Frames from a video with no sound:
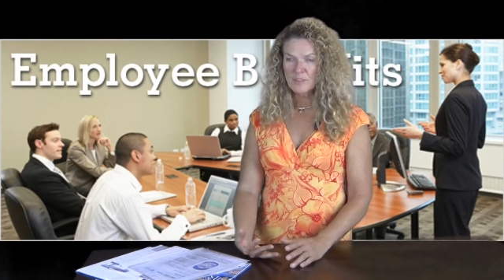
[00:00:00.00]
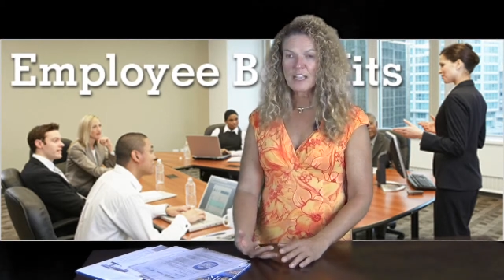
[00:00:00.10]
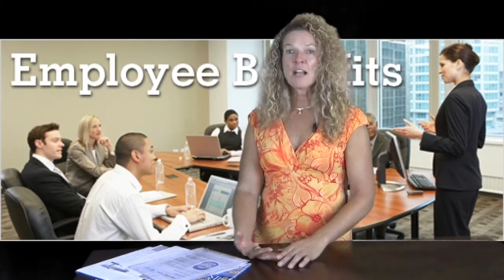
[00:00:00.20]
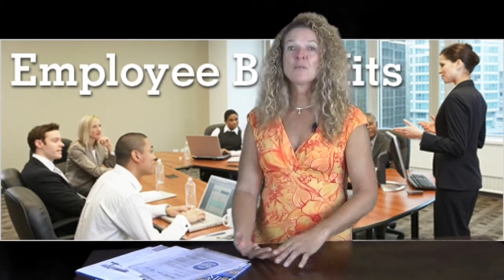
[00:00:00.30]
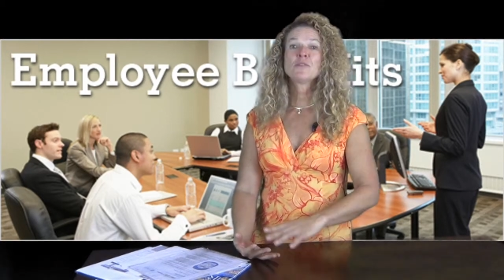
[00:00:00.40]

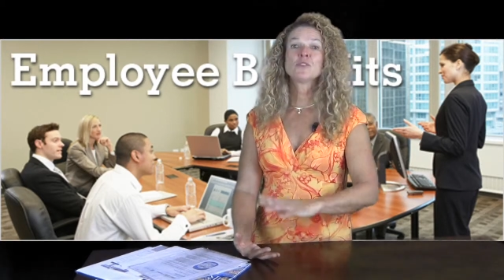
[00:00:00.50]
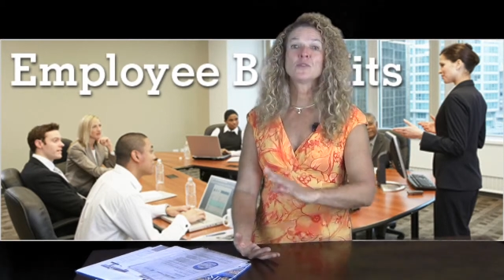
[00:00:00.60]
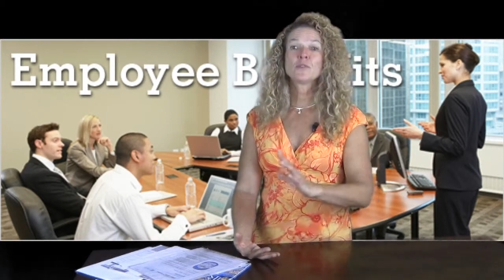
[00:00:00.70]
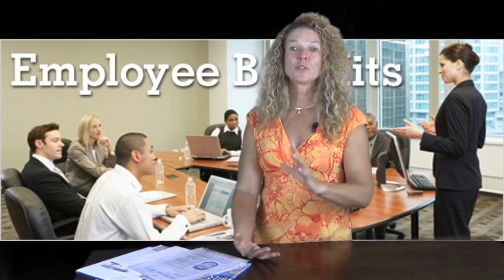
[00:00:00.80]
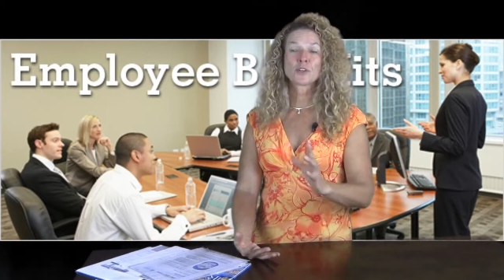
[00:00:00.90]
How many of
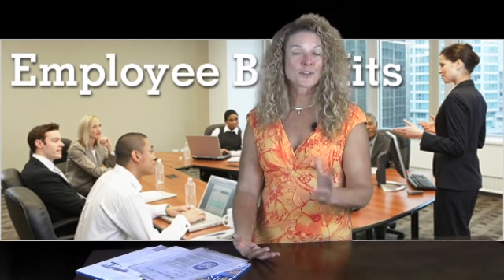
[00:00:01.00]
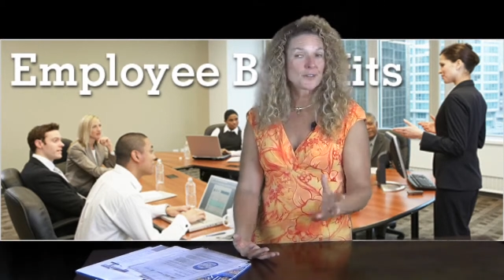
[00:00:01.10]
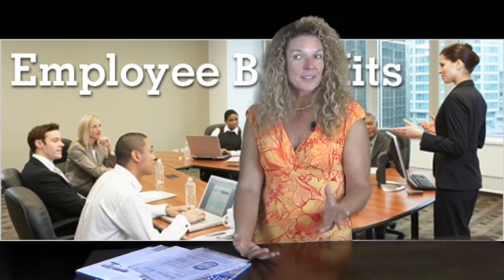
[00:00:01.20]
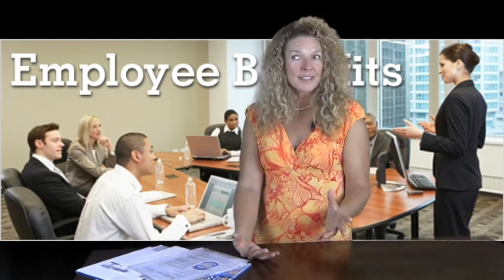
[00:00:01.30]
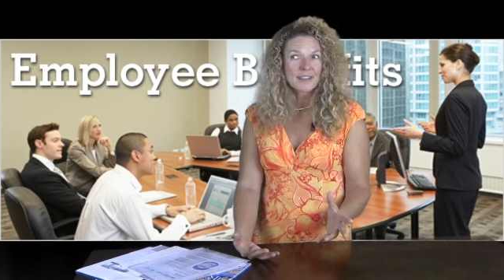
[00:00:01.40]
you
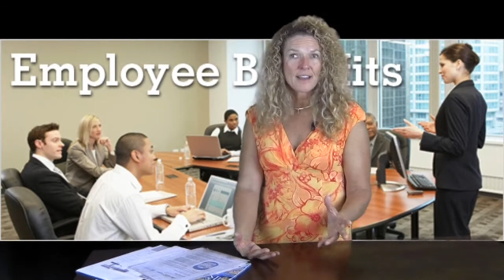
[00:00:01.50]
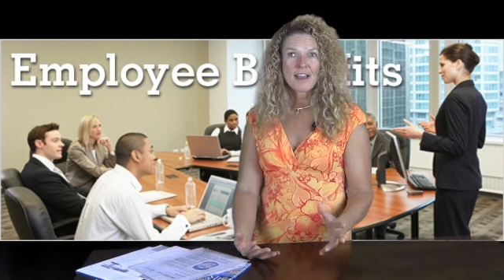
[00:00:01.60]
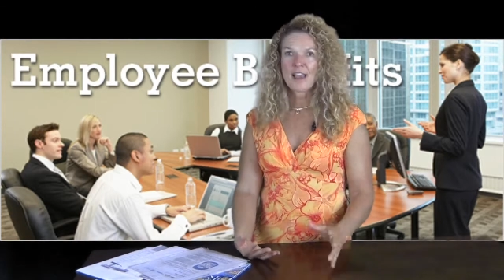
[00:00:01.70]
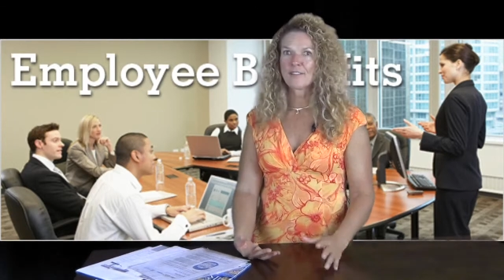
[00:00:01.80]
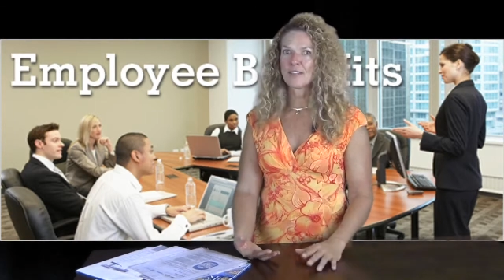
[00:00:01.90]
currently
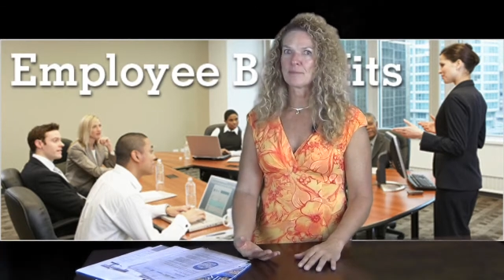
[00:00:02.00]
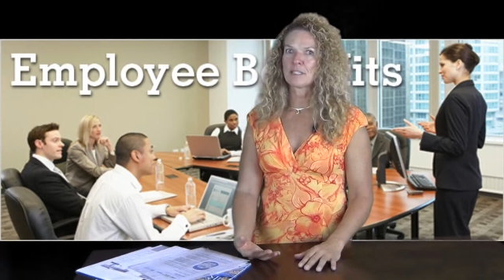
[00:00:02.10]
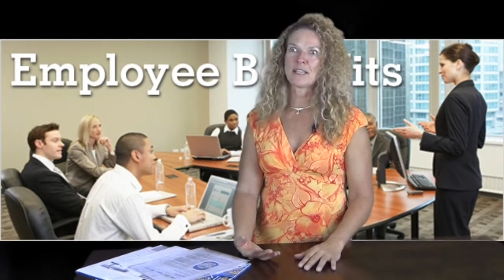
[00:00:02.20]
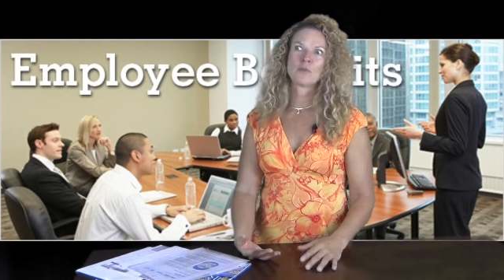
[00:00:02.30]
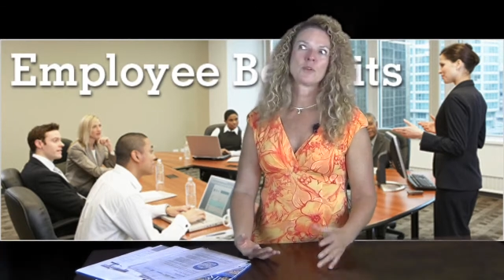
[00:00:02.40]
have an
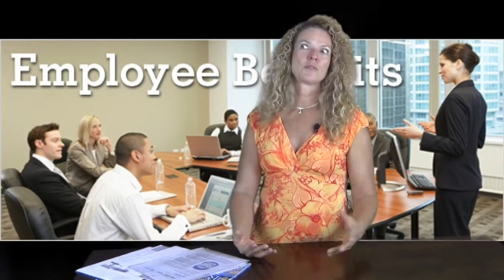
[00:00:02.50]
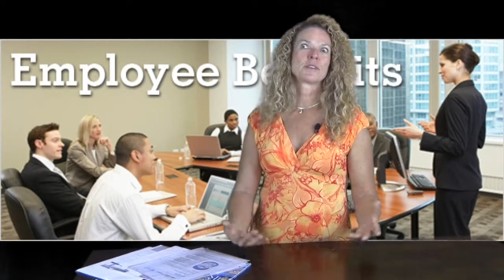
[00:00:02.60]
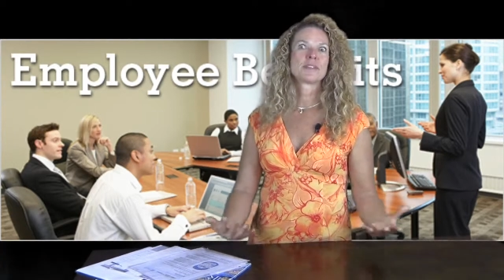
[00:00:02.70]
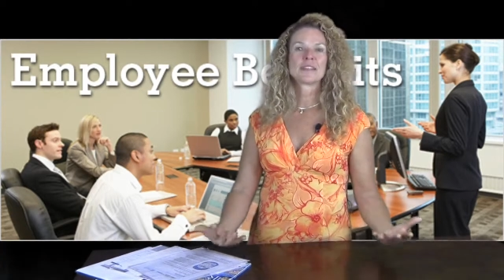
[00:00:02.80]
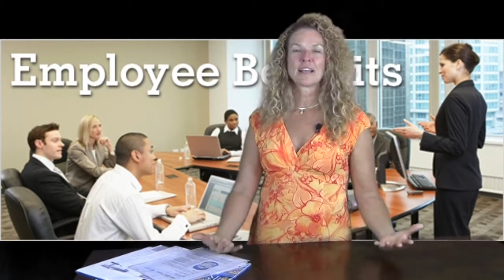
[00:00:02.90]
up-to-date will
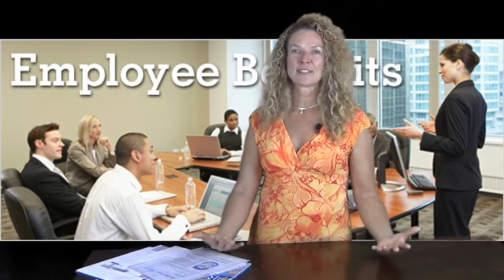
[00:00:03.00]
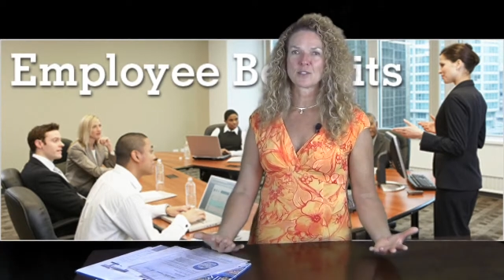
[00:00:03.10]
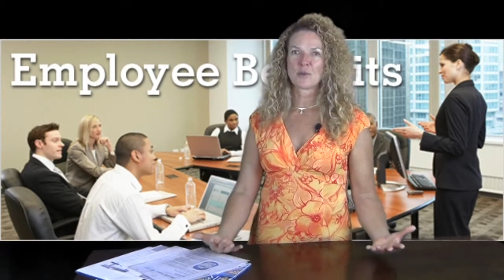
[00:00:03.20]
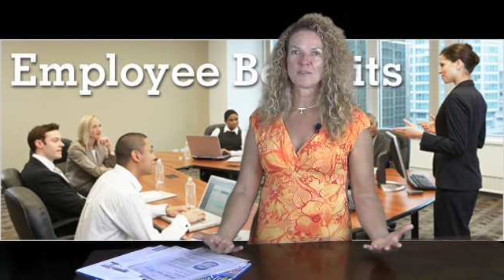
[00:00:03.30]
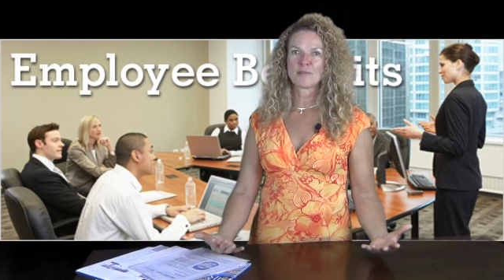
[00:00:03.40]
within the last
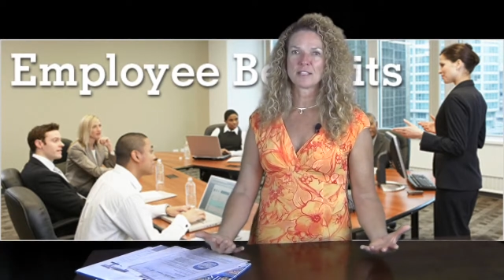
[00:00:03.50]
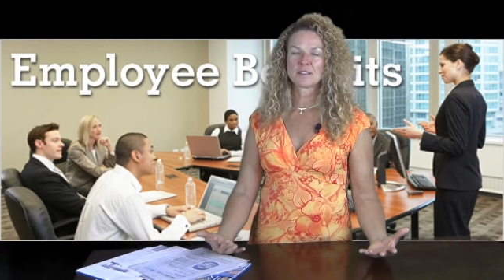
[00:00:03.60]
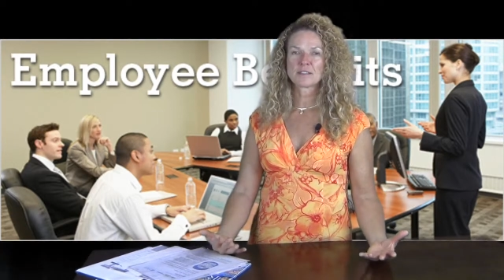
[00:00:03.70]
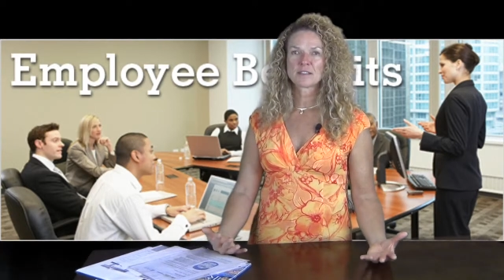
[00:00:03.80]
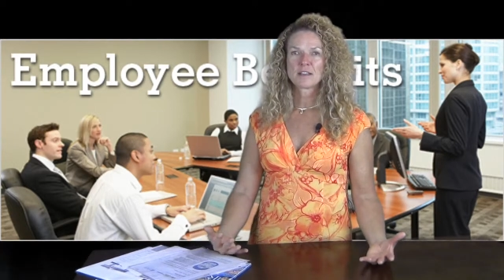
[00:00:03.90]
12
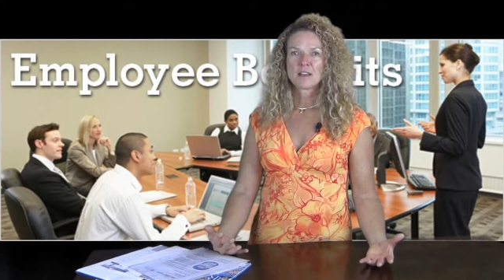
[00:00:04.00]
months?